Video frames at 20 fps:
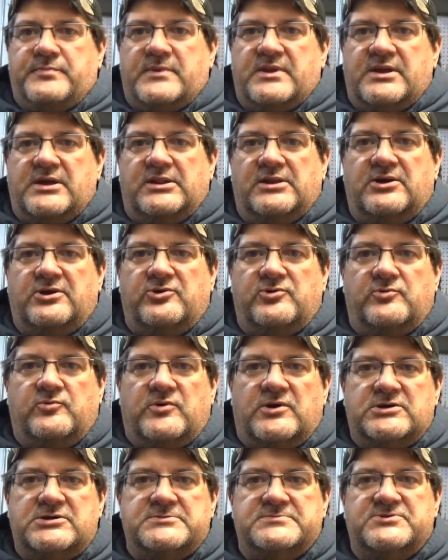Hello and
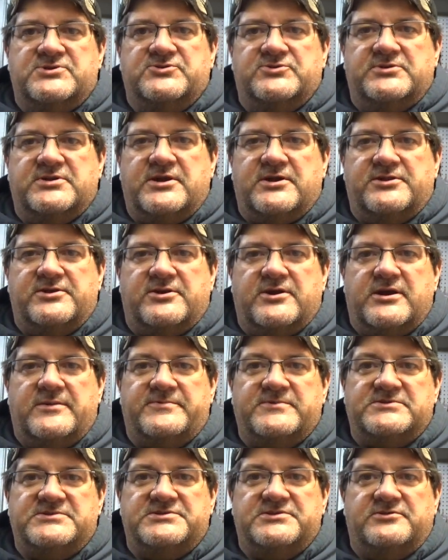welcome to another
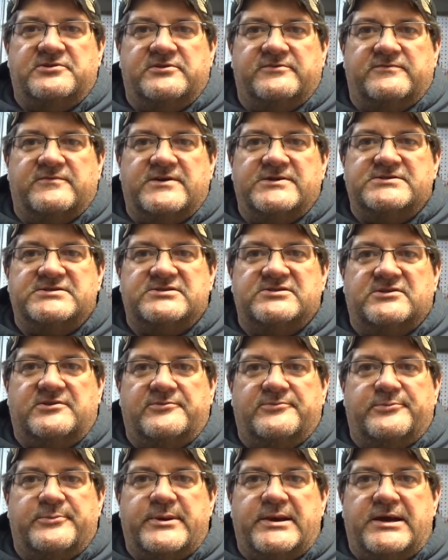episode of Resto
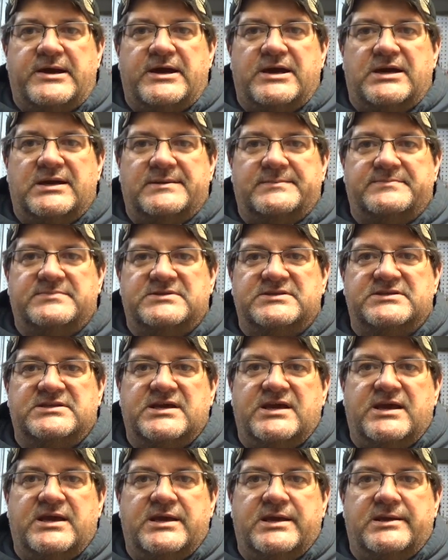Rob.
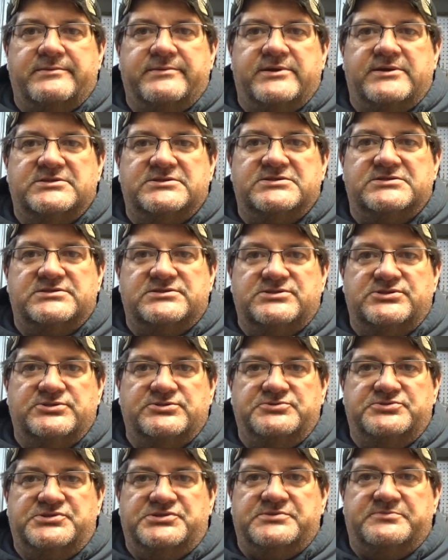Today I'm going to just
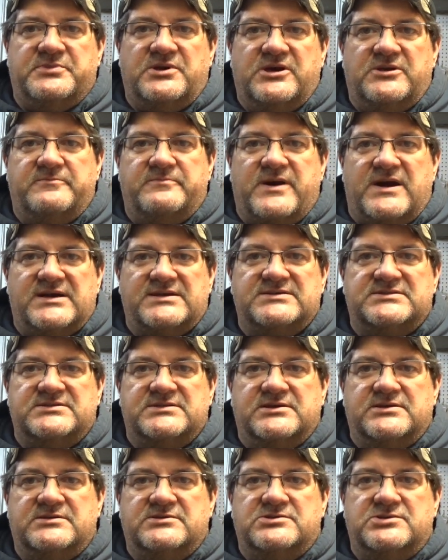do some
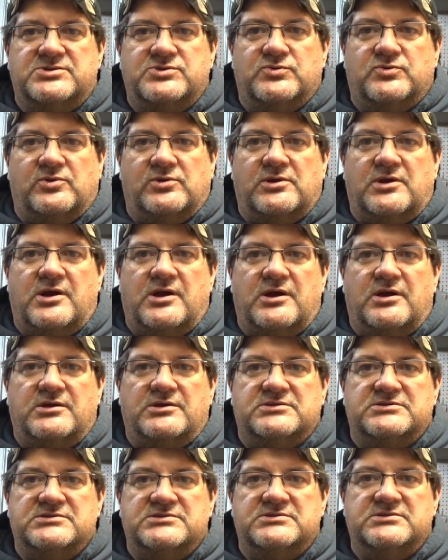unboxing tool
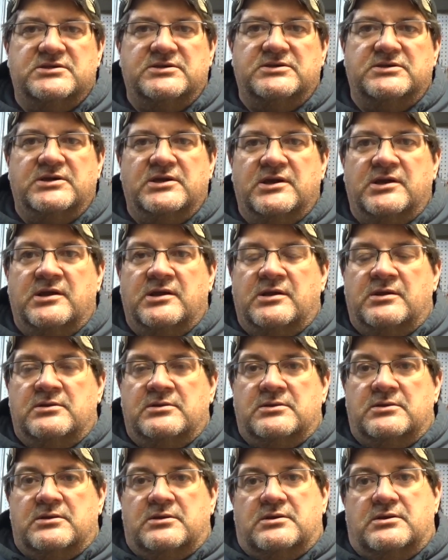hauls,
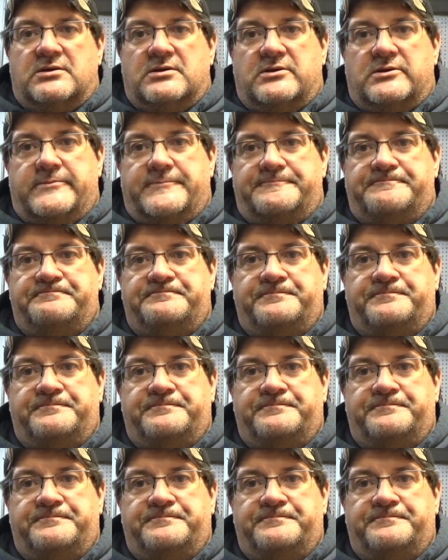um,